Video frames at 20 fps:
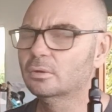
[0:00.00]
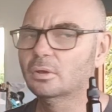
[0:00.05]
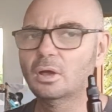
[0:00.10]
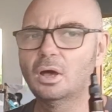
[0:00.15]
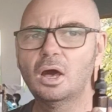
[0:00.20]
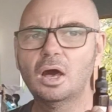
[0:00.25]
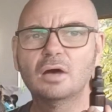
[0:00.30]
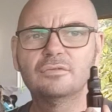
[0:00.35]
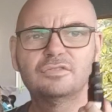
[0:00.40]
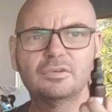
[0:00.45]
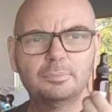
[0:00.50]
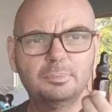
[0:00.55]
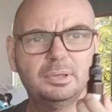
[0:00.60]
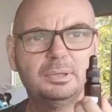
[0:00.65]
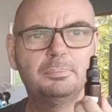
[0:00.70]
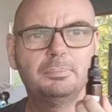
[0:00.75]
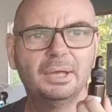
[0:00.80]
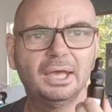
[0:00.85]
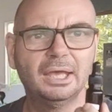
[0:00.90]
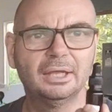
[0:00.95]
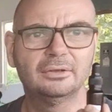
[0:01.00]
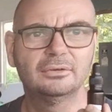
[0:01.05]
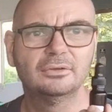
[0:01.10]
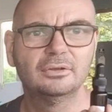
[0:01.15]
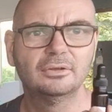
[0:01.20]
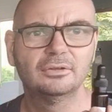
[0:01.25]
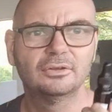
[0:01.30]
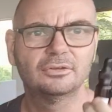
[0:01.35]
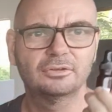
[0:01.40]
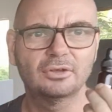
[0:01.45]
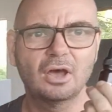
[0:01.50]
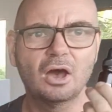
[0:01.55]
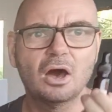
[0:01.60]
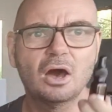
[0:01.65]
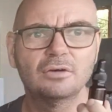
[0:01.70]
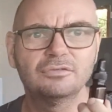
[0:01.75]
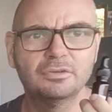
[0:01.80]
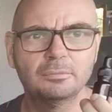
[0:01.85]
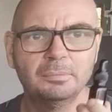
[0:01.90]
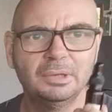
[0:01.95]
Half a pipette, is that
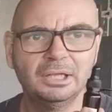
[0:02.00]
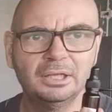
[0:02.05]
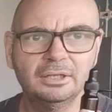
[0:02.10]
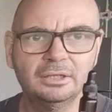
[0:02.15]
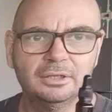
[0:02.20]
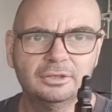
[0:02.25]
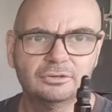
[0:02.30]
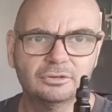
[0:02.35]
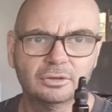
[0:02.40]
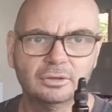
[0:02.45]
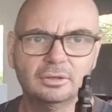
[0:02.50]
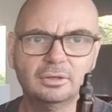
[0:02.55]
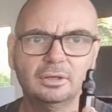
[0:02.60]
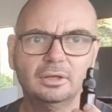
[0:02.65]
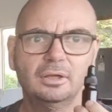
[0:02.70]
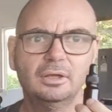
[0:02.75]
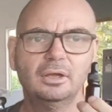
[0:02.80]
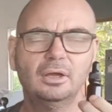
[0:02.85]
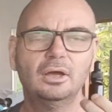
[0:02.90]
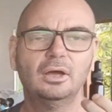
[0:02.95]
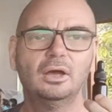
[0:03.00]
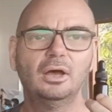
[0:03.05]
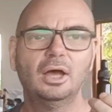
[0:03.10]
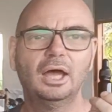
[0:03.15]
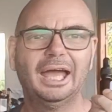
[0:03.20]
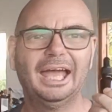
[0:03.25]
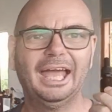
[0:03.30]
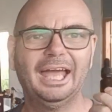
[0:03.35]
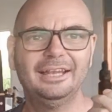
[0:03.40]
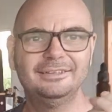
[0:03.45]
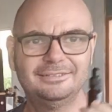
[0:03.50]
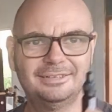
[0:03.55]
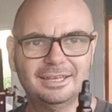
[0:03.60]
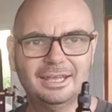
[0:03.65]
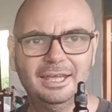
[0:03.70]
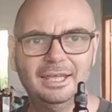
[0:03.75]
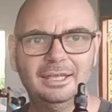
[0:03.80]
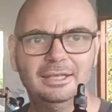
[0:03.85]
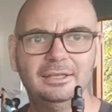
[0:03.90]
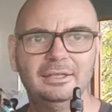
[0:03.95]
half a milliliter a
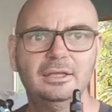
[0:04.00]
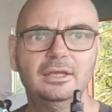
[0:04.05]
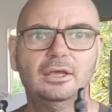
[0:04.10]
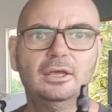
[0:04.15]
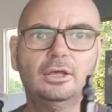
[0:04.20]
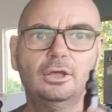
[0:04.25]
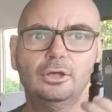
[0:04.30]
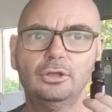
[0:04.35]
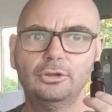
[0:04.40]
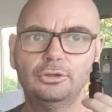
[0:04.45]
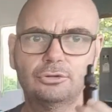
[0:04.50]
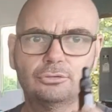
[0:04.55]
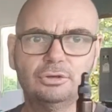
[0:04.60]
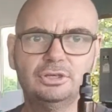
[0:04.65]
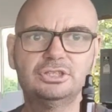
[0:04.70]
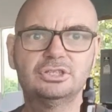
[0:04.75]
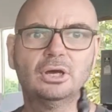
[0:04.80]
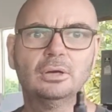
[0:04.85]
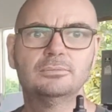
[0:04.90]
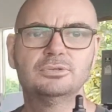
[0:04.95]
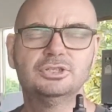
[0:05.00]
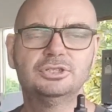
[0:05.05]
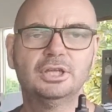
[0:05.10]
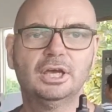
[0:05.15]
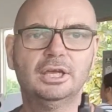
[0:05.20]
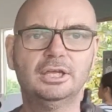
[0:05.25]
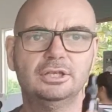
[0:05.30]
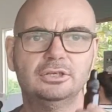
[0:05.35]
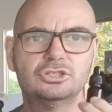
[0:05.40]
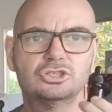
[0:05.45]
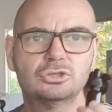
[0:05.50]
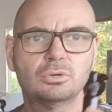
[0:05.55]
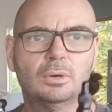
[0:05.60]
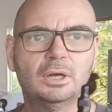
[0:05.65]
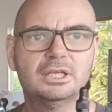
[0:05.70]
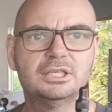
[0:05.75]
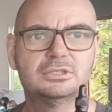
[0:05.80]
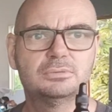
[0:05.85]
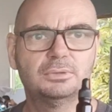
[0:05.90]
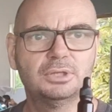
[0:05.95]
day, 3 times a day.
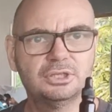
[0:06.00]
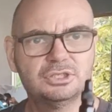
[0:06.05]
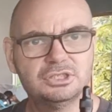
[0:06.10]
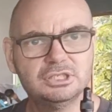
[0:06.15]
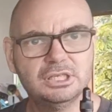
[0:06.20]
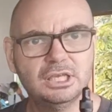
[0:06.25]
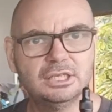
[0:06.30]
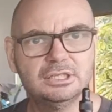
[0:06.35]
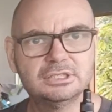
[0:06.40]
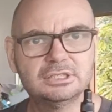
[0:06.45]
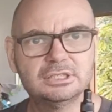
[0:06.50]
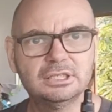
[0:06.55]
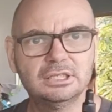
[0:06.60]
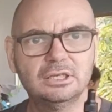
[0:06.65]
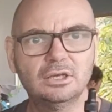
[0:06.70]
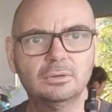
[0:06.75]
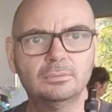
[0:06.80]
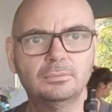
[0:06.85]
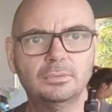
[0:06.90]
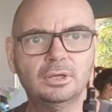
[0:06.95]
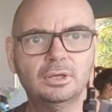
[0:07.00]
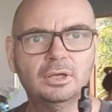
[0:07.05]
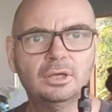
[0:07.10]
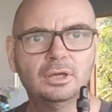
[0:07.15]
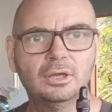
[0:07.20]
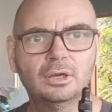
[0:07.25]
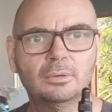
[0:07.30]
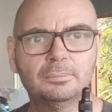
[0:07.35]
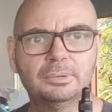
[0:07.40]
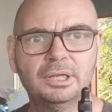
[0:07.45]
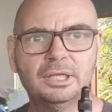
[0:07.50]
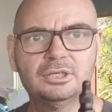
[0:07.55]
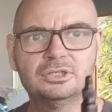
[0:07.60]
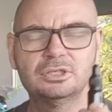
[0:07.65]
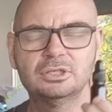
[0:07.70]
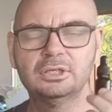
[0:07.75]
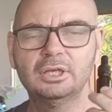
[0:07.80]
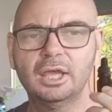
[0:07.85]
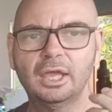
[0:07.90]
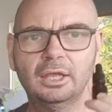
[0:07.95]
Twice with a THC
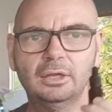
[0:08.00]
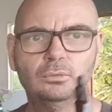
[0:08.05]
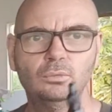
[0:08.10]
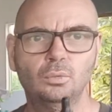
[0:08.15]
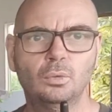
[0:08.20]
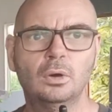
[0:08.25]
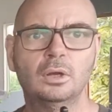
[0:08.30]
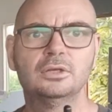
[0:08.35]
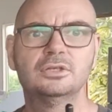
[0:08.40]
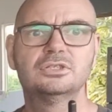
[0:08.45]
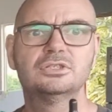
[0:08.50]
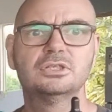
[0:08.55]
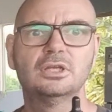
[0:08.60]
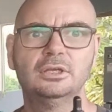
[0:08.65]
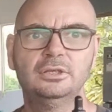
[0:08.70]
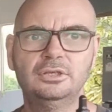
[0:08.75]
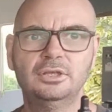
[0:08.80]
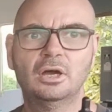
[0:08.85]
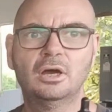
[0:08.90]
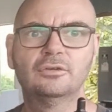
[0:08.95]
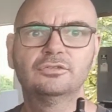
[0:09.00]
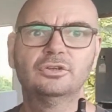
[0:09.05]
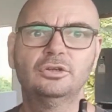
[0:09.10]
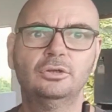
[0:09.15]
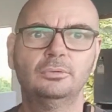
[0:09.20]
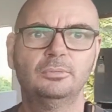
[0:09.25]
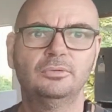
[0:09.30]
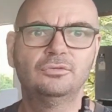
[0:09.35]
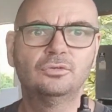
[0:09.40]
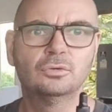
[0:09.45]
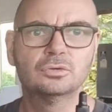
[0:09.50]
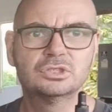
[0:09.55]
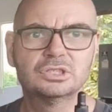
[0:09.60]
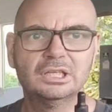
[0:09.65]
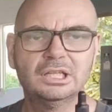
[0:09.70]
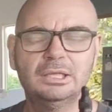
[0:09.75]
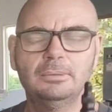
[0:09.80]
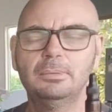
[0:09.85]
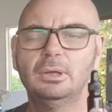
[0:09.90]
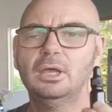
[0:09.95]
combination and once in the afternoon before
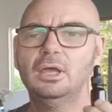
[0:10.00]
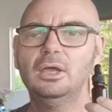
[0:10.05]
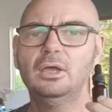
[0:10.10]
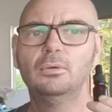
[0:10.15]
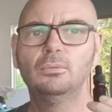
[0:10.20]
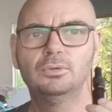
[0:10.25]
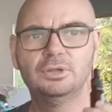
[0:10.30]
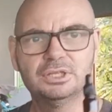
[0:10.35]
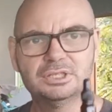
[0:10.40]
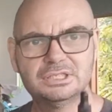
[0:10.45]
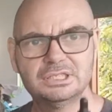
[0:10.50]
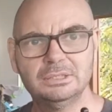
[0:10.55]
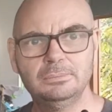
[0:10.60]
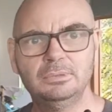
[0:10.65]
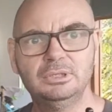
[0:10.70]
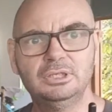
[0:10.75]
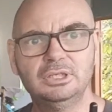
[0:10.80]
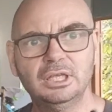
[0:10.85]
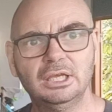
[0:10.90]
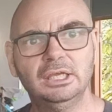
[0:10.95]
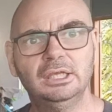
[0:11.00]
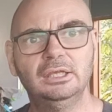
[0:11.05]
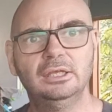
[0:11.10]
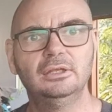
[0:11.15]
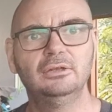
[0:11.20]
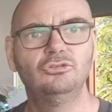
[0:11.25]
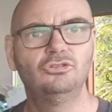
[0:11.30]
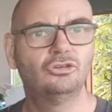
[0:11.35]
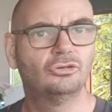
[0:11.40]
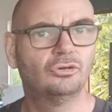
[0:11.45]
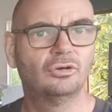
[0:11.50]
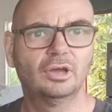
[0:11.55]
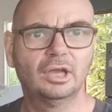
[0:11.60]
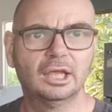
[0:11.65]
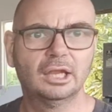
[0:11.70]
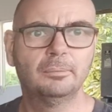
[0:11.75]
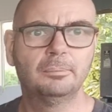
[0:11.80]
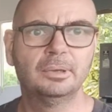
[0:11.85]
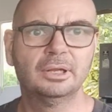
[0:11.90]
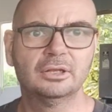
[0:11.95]
sleep with the CBD to
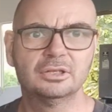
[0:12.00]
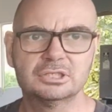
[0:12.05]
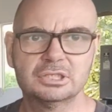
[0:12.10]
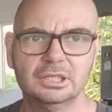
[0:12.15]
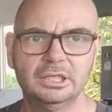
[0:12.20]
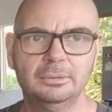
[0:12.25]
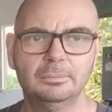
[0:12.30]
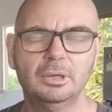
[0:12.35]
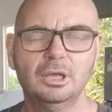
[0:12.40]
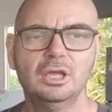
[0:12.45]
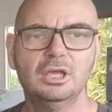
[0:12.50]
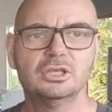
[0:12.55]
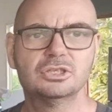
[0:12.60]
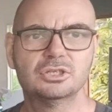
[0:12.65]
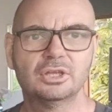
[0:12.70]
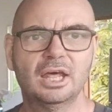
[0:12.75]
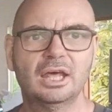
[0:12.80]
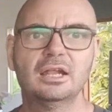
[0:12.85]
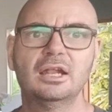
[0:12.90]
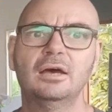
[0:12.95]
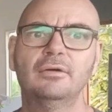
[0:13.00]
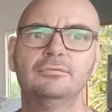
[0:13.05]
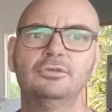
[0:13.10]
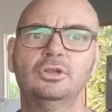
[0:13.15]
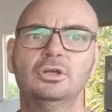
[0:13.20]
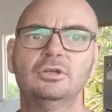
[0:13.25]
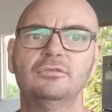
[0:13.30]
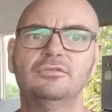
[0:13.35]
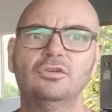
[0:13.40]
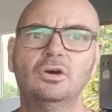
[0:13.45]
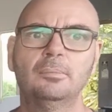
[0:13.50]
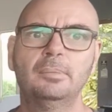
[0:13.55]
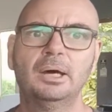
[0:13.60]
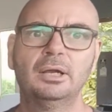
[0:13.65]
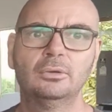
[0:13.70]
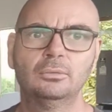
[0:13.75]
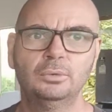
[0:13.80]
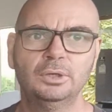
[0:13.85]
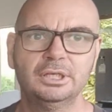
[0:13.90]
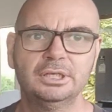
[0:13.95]
get a better sleep. So that I've done for about
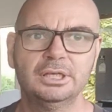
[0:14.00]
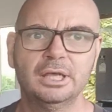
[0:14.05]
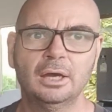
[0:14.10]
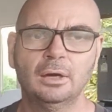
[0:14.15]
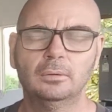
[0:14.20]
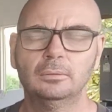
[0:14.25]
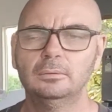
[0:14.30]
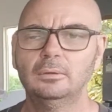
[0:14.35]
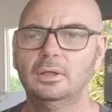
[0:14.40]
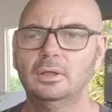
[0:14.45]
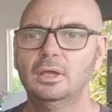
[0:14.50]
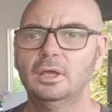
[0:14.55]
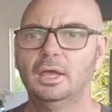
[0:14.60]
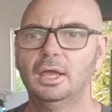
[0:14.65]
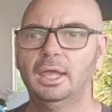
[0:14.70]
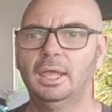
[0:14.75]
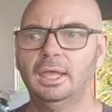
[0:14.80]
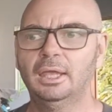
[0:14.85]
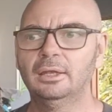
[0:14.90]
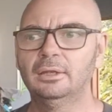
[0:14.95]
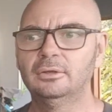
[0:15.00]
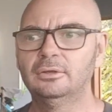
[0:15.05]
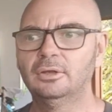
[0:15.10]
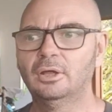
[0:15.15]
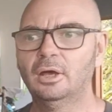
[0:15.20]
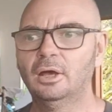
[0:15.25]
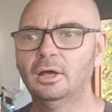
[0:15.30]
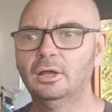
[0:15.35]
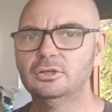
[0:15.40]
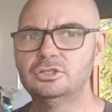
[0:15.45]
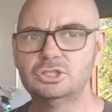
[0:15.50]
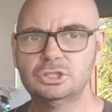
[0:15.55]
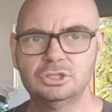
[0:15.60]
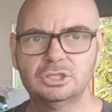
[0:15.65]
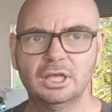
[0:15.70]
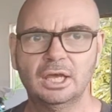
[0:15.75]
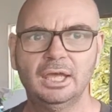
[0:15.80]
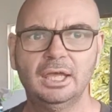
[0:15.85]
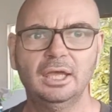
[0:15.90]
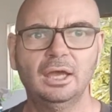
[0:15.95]
a week now. And
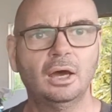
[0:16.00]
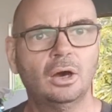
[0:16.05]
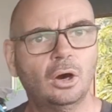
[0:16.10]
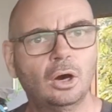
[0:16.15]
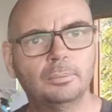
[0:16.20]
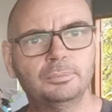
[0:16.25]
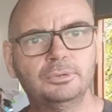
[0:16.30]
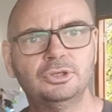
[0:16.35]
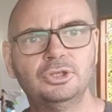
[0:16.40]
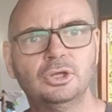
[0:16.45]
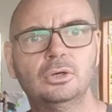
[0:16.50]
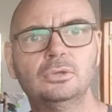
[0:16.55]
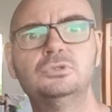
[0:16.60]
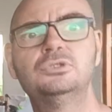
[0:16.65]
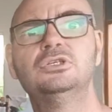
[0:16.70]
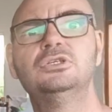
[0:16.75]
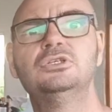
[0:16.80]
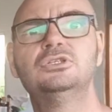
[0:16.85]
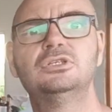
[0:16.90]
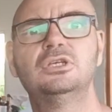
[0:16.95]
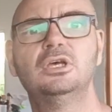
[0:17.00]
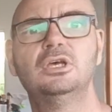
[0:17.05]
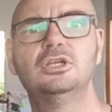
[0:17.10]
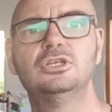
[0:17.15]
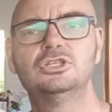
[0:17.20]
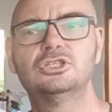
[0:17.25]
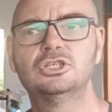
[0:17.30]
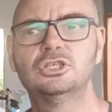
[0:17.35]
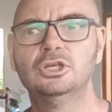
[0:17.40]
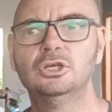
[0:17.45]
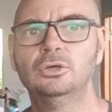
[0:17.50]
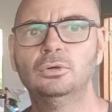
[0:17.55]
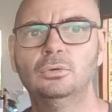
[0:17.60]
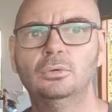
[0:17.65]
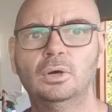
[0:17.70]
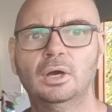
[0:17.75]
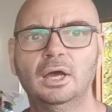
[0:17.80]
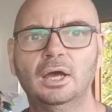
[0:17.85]
today I upped the doses to